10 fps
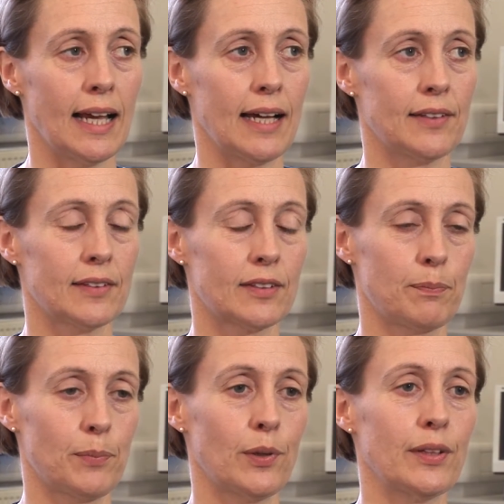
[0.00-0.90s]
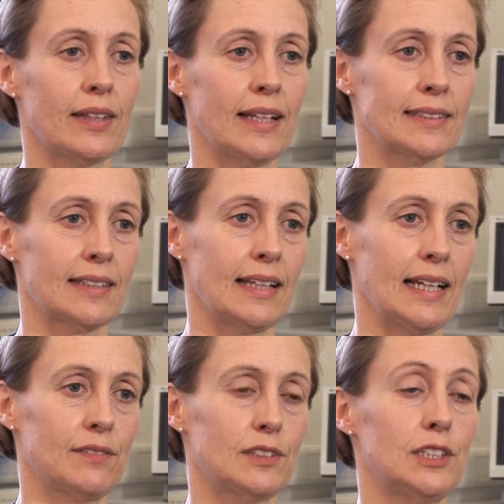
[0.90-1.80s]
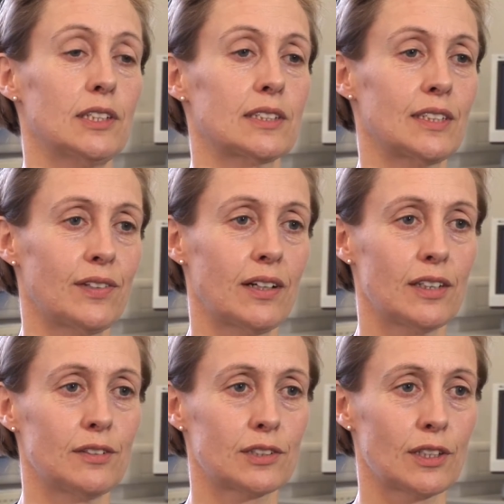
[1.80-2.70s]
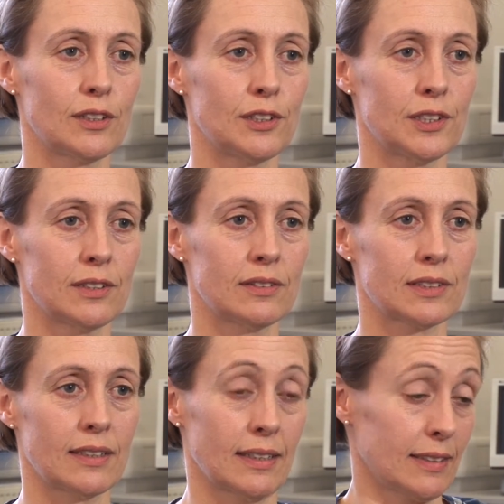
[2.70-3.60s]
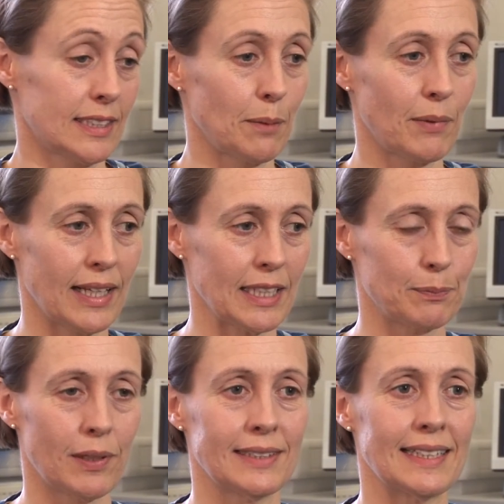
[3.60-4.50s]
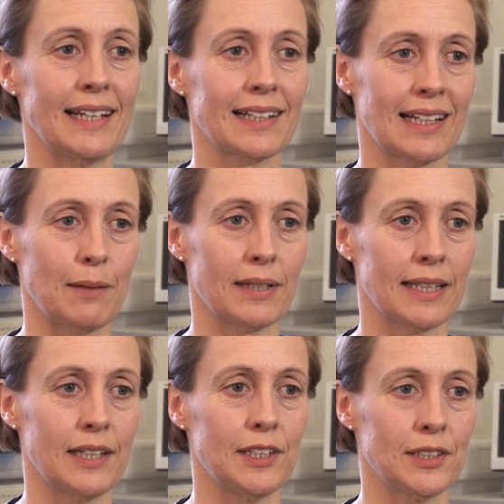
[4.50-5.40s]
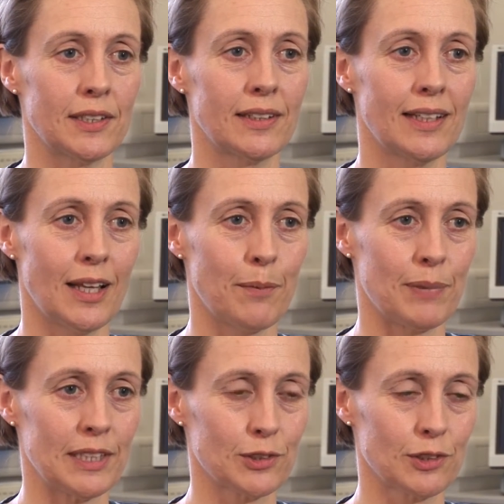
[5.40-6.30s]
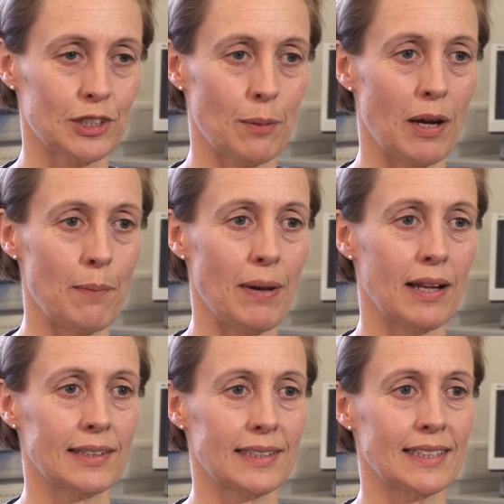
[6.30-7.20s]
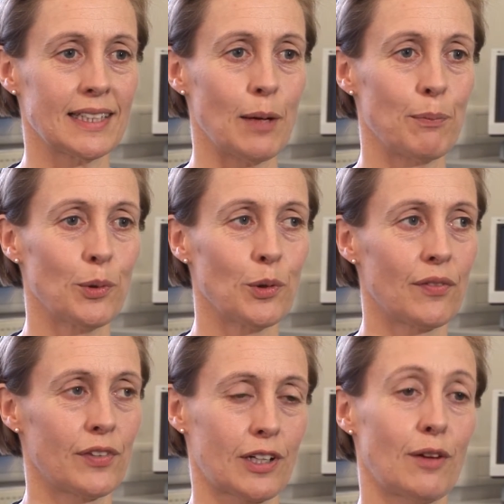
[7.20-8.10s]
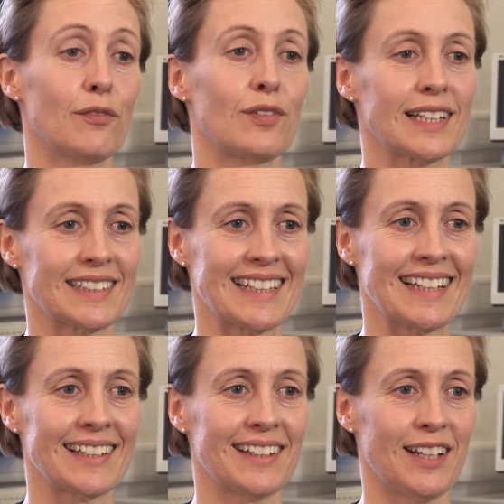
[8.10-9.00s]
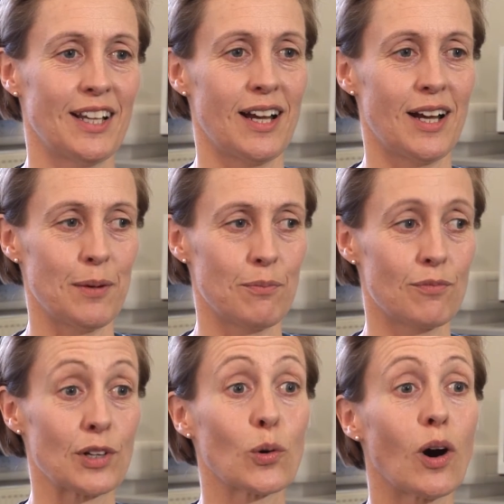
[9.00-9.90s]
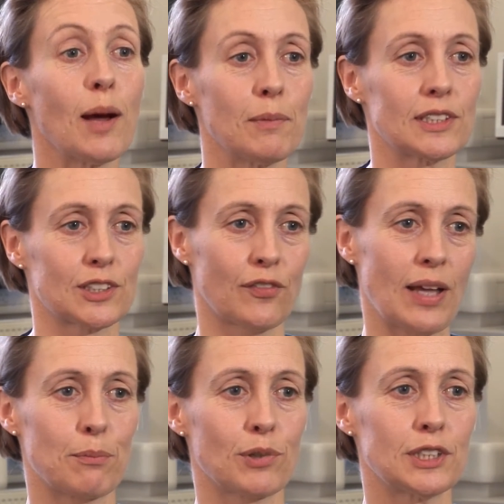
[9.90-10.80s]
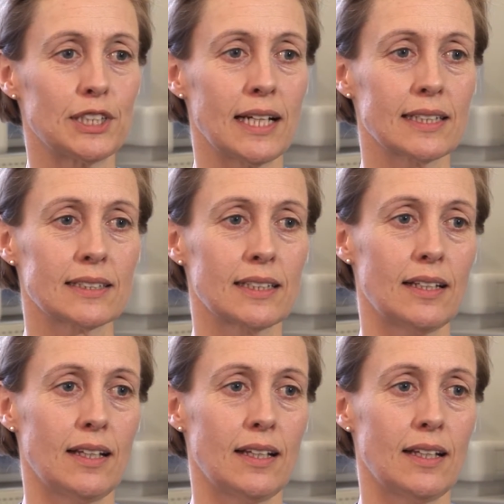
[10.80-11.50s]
And the point then is that they have to justify those solutions, and some of that's by technical application, but it's also by balancing up all of the conflicting requirements of that project.